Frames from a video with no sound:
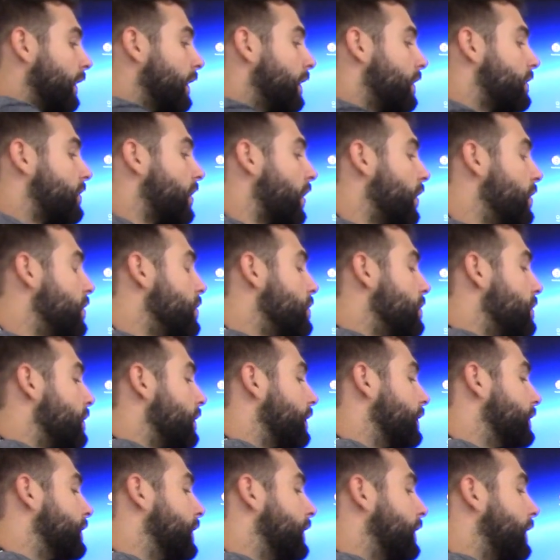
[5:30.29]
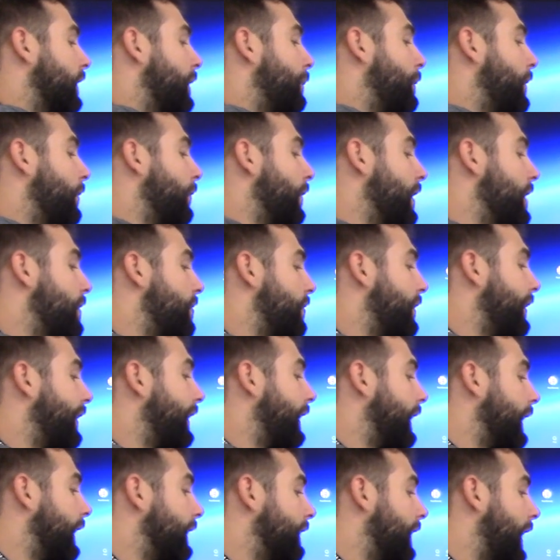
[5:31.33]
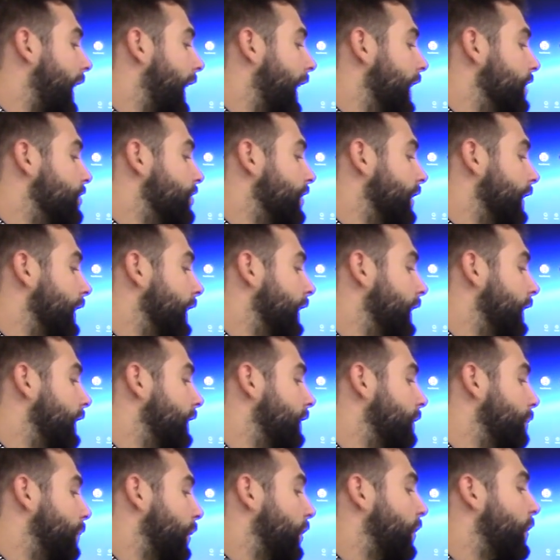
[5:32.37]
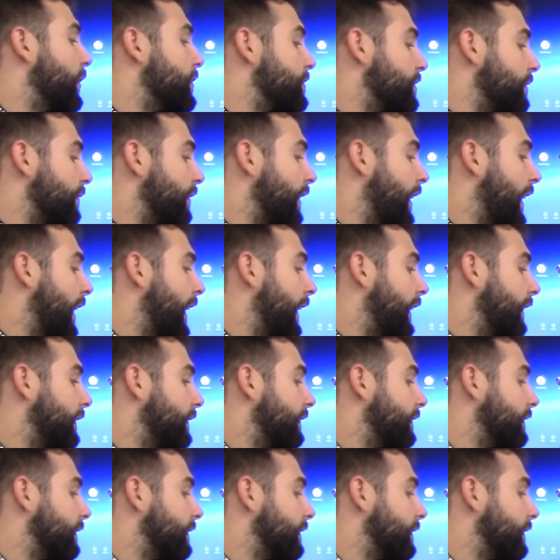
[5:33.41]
So, am I right in thinking that actually, because of that,